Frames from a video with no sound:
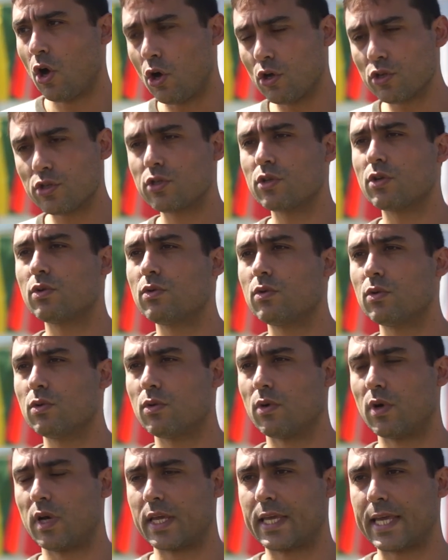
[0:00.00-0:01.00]

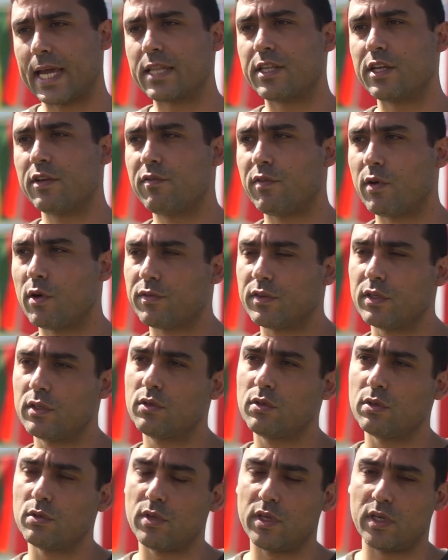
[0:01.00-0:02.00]
also get involved
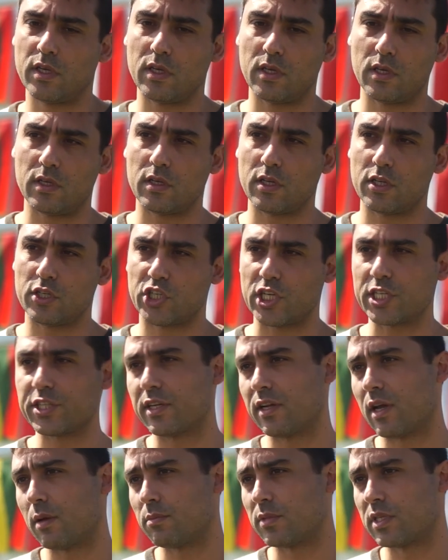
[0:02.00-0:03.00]
into the
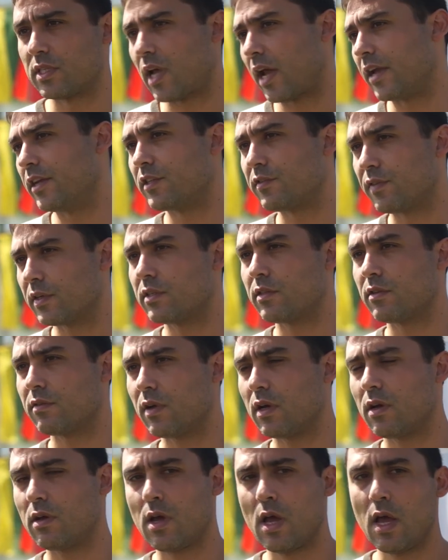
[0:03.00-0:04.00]
Cheltenham Science
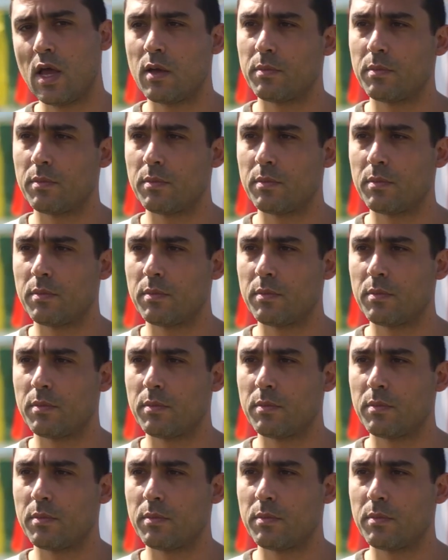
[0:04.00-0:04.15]
Festival,